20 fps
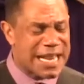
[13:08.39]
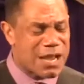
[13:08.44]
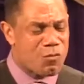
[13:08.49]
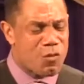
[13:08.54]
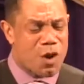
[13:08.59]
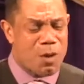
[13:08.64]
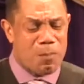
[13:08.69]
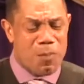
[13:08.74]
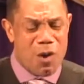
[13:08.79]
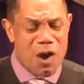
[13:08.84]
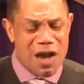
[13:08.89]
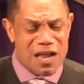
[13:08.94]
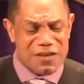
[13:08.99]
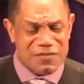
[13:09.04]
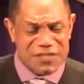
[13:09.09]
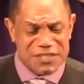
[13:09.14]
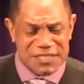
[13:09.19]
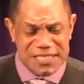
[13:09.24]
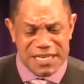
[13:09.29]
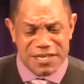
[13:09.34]
They were a part
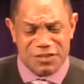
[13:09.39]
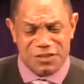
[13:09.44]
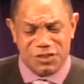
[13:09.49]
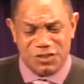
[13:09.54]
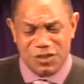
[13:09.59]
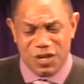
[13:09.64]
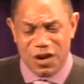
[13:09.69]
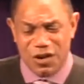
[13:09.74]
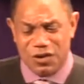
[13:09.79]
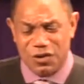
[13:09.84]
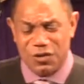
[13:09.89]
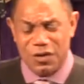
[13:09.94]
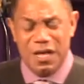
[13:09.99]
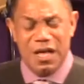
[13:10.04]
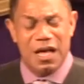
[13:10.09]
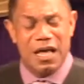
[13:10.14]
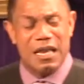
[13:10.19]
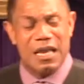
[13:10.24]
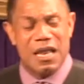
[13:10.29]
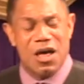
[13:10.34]
of his inner circle
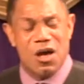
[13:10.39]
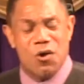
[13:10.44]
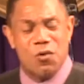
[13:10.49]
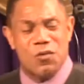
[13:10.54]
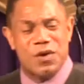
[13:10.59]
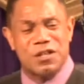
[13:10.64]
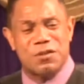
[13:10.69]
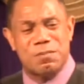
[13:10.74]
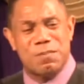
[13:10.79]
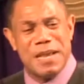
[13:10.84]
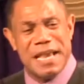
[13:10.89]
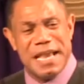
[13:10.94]
along with